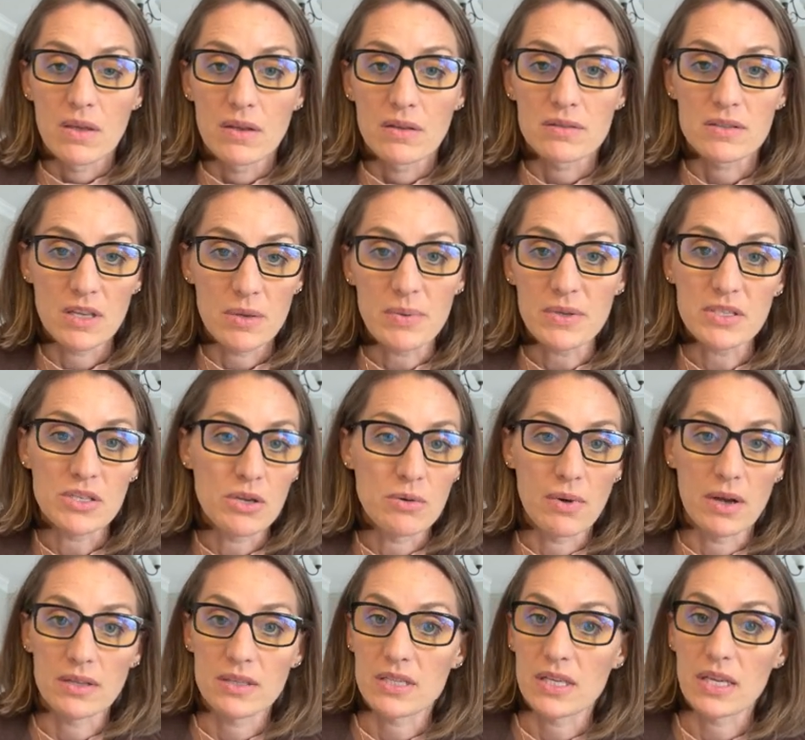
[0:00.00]
sleep is
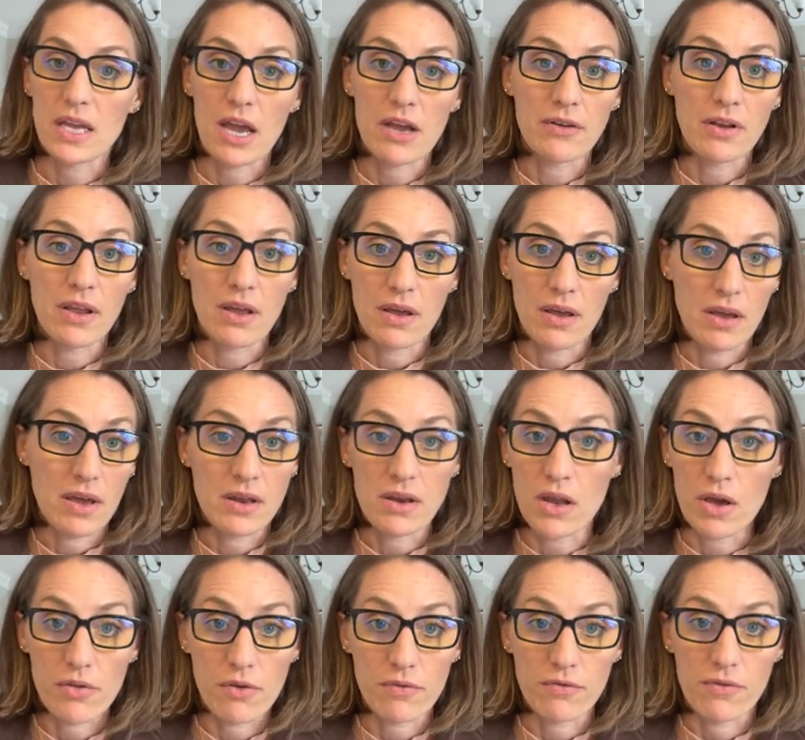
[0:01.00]
nuanced like any
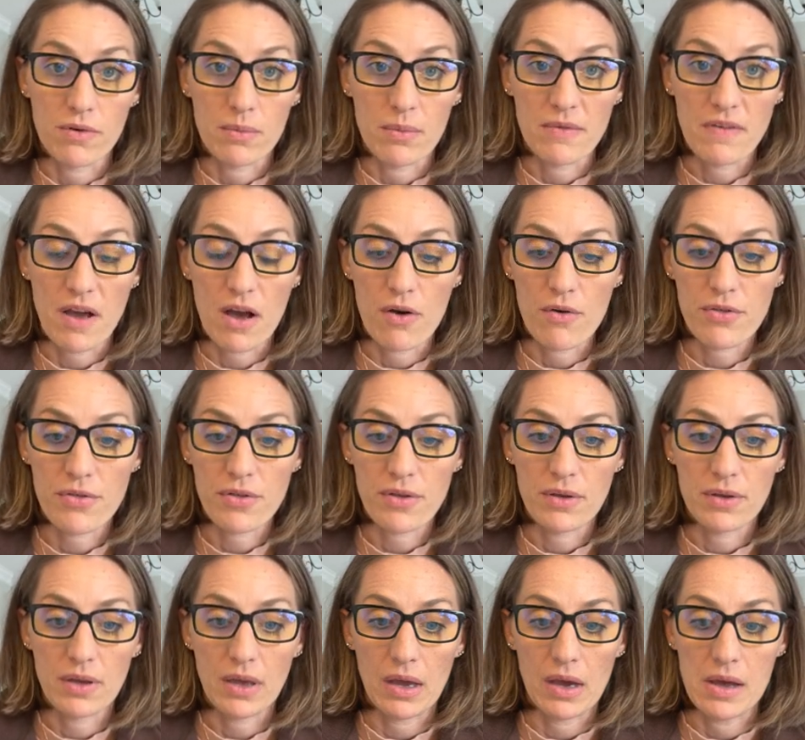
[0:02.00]
any other form of health,
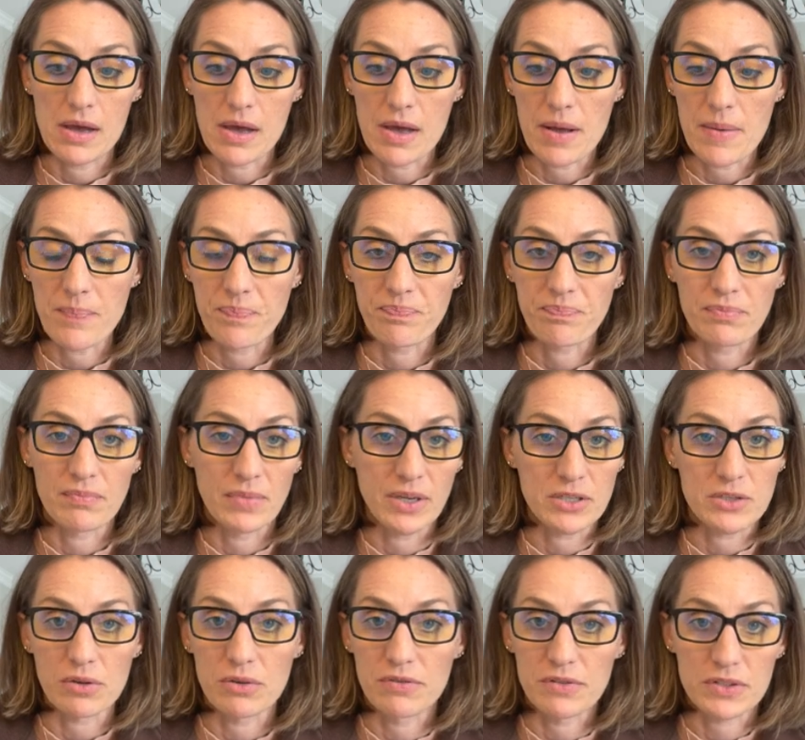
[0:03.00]
um,
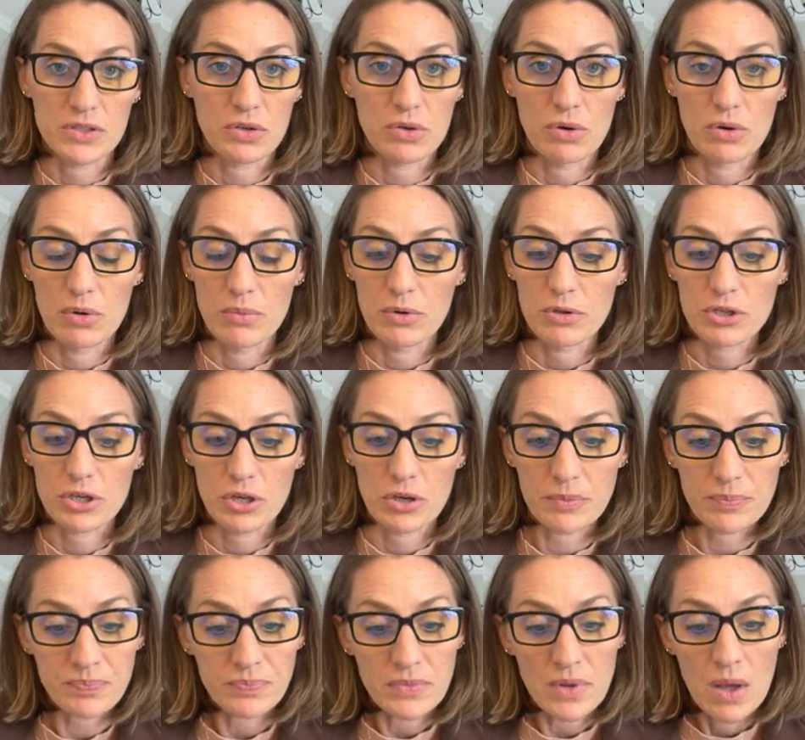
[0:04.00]
mental, physical,
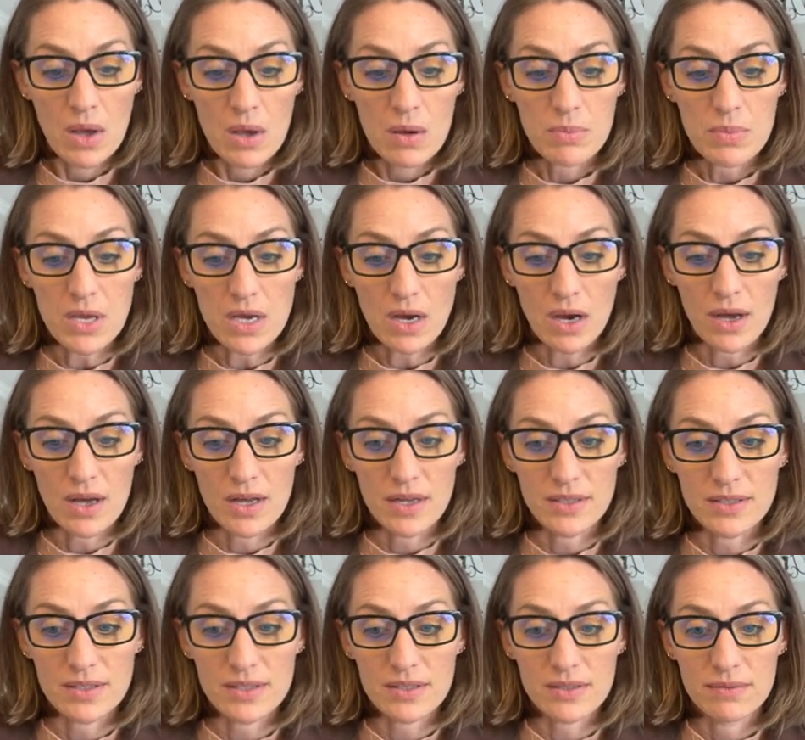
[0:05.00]
emotional,
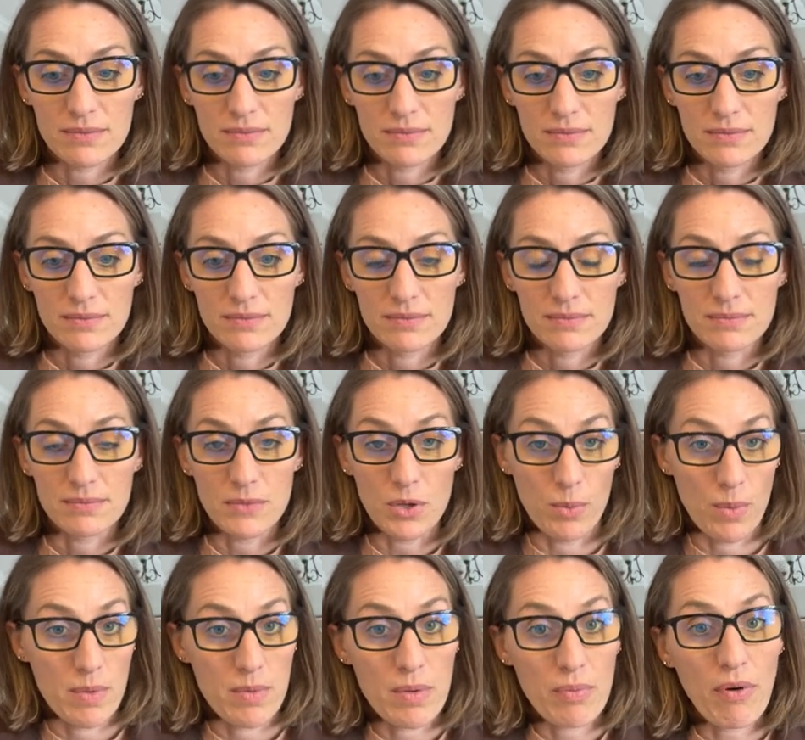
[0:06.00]
because
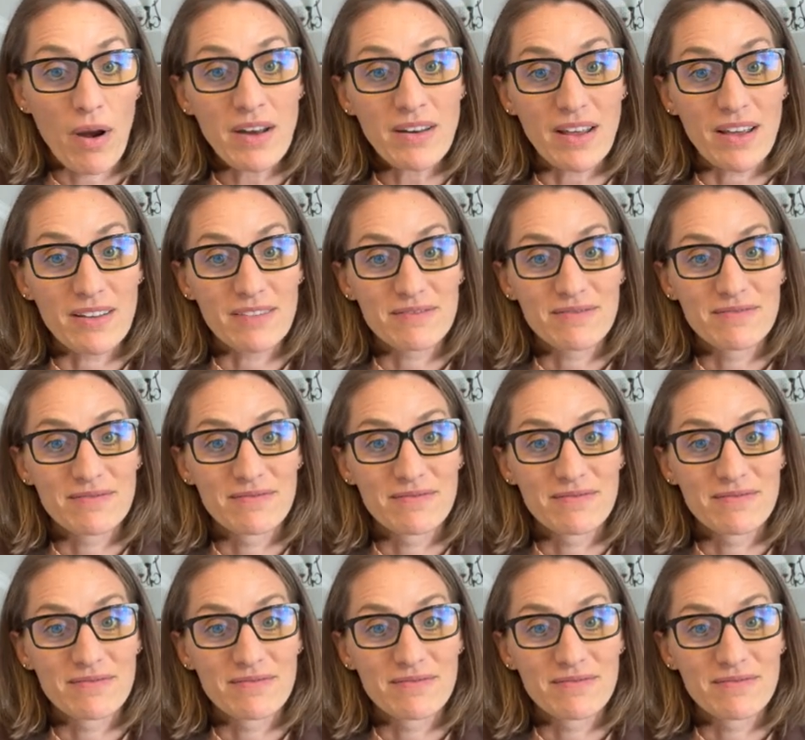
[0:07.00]
you may be pregnant.